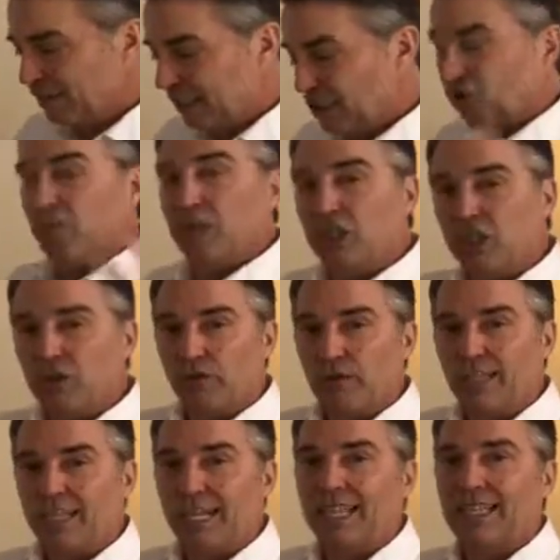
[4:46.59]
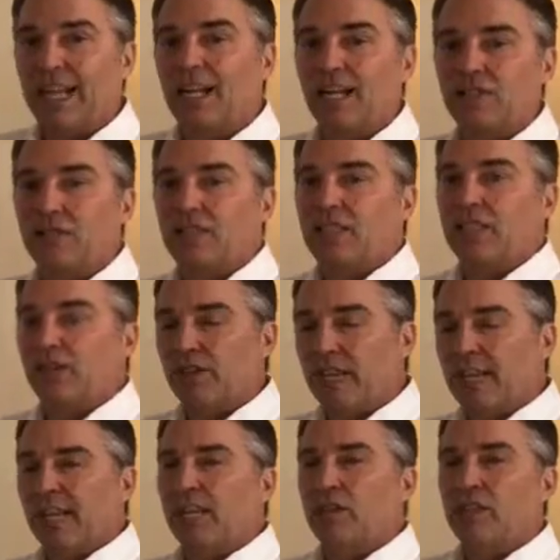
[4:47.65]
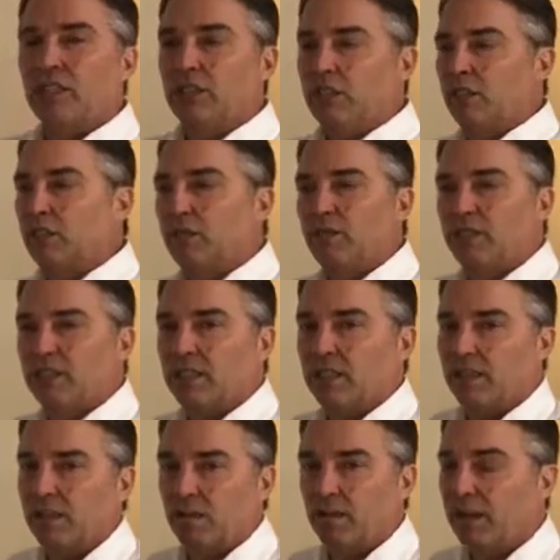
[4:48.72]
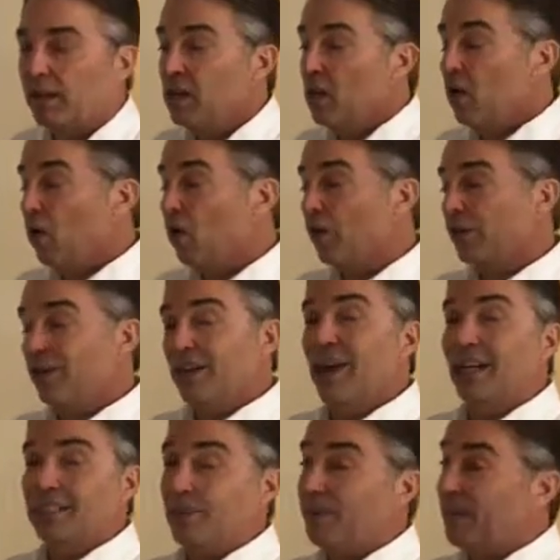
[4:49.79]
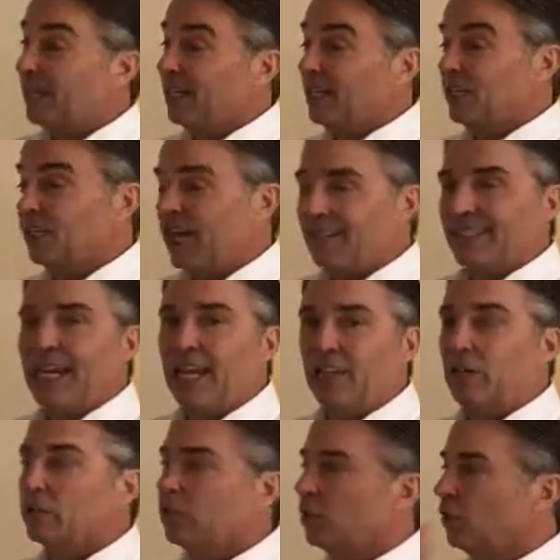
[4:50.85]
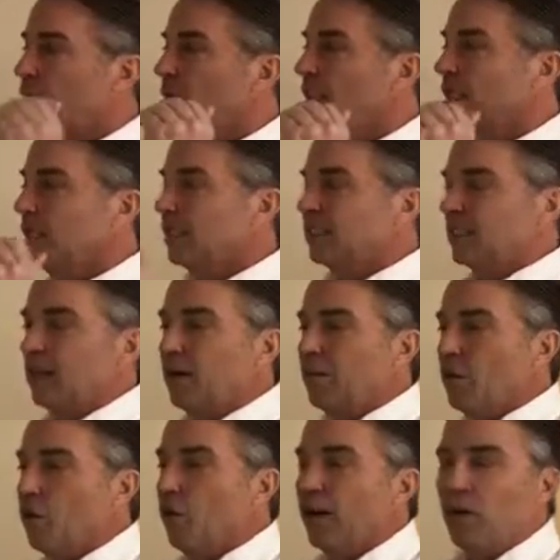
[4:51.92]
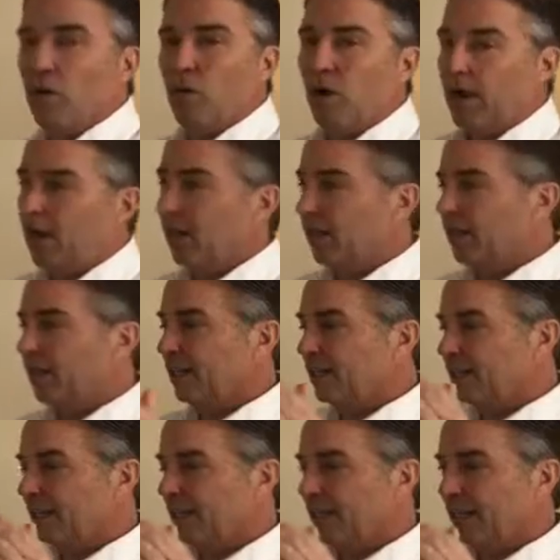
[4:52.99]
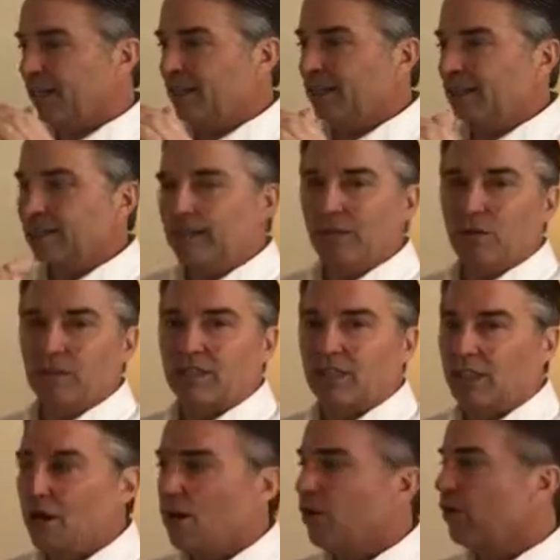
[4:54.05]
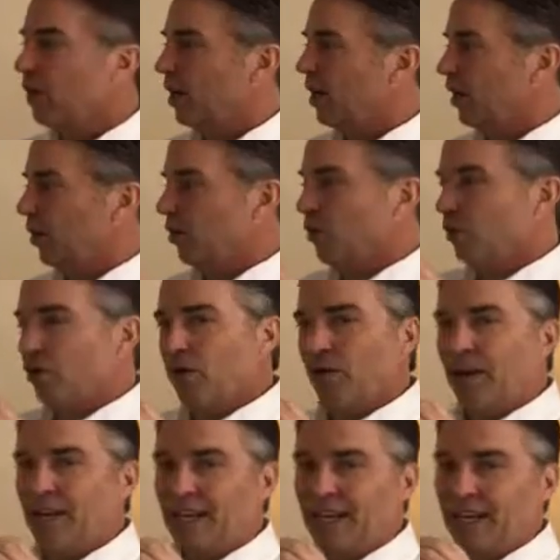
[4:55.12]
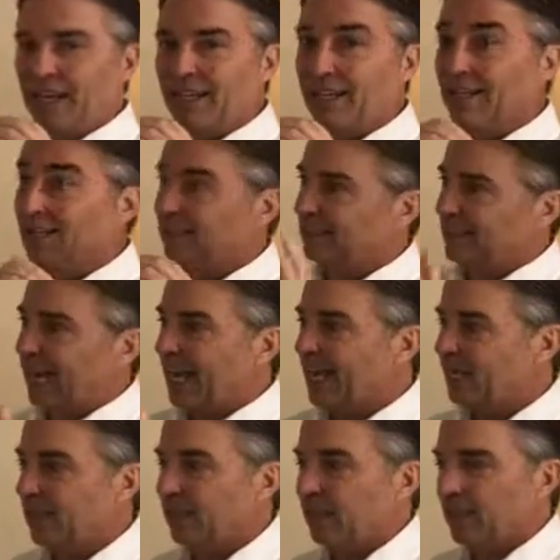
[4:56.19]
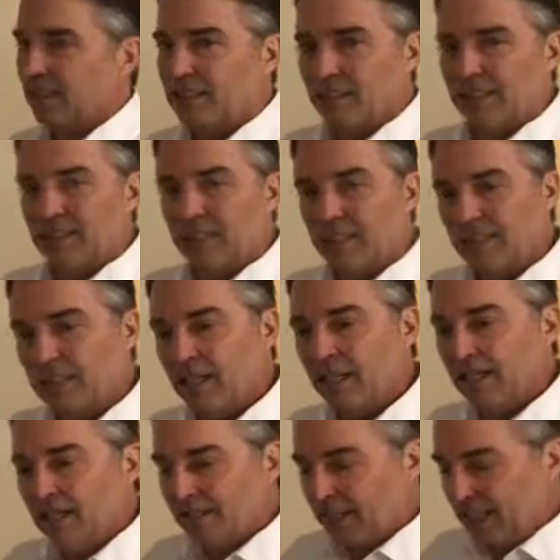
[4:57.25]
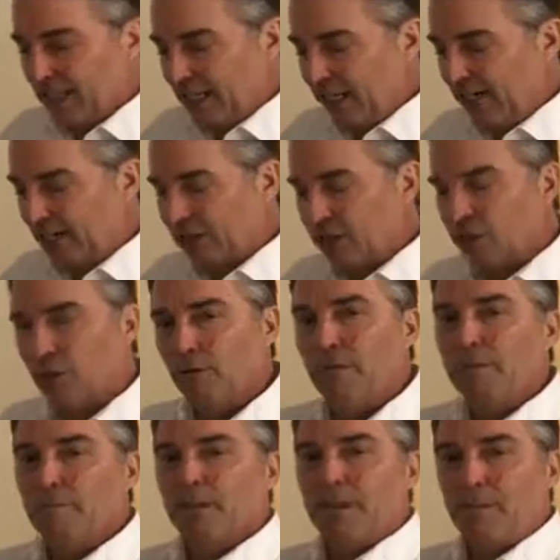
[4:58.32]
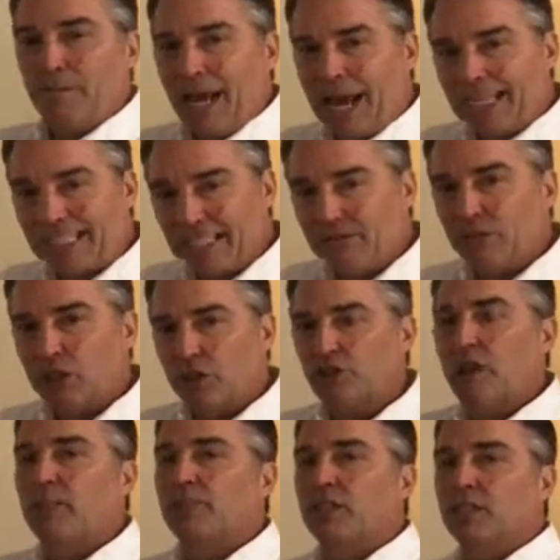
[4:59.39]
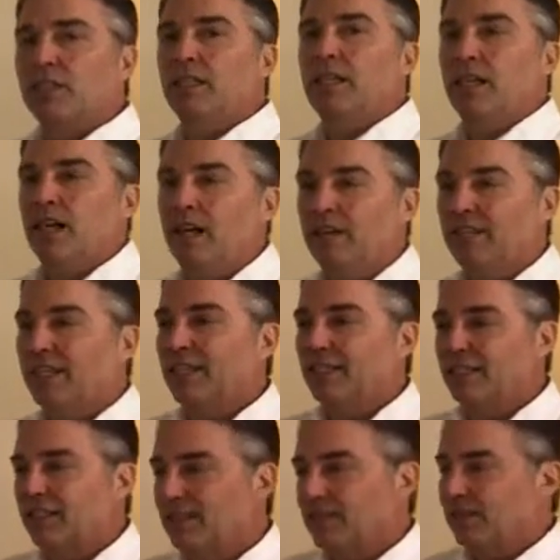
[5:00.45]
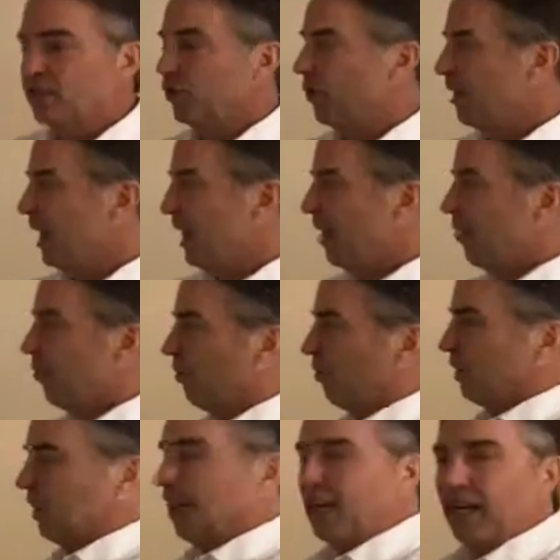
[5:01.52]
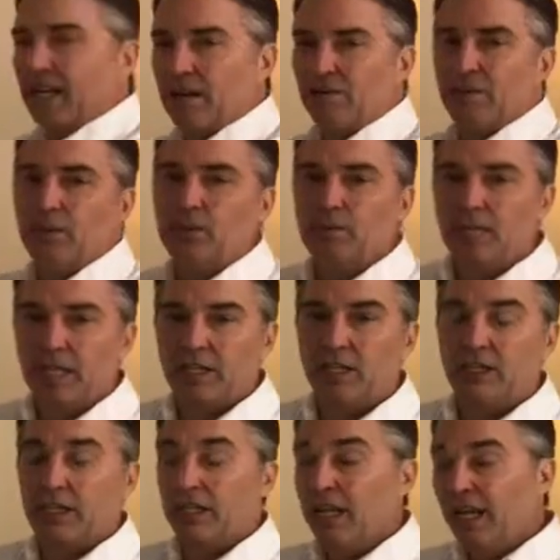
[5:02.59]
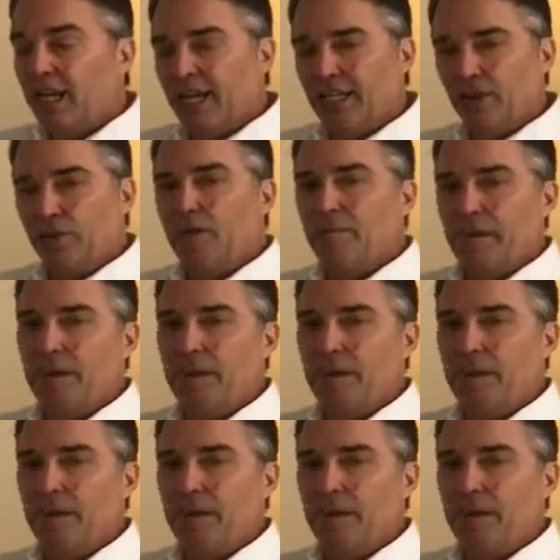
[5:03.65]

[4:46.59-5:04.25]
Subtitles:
distribution grid to get that electricity or that energy to your facility plant. Or you're not tethered to some oil well in North Dakota or in Canada that's leading to massive disruption of ecosystems. You are now relying on renewable energy and you are